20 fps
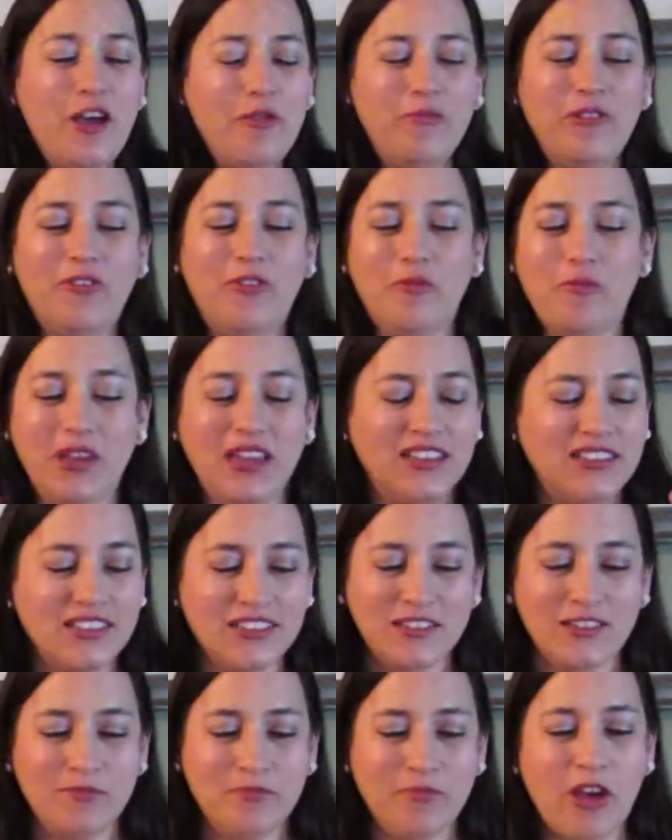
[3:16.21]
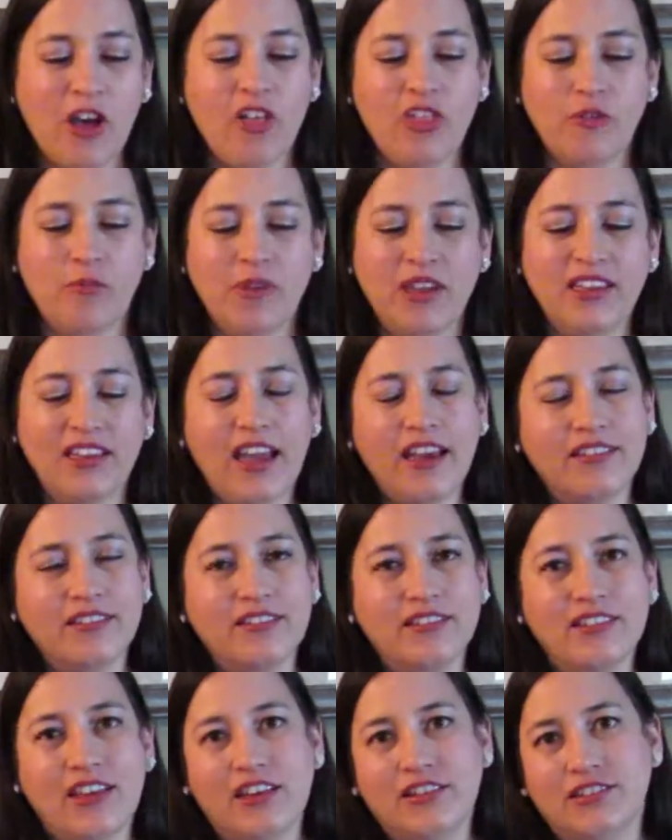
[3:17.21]
but for me, it doesn't bother me as,
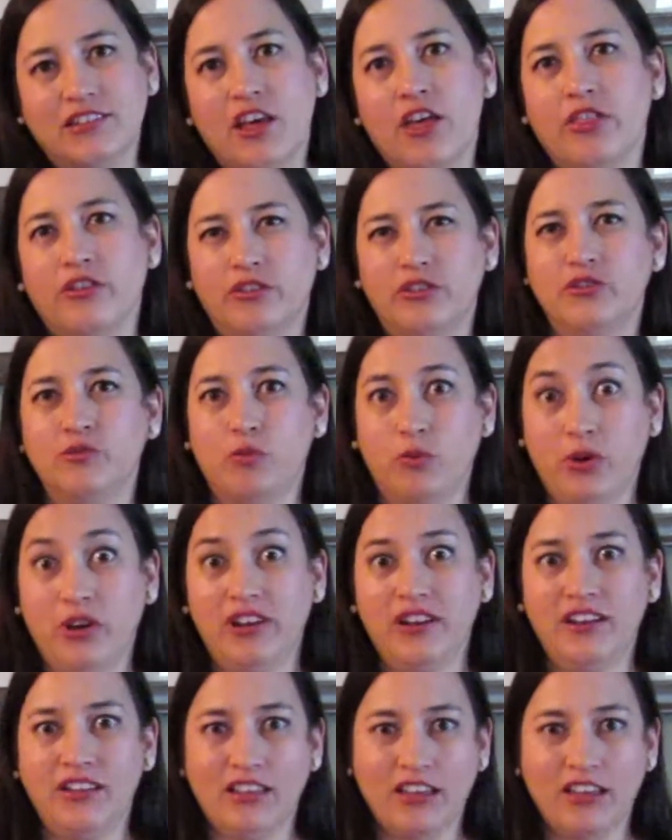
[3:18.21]
as others would,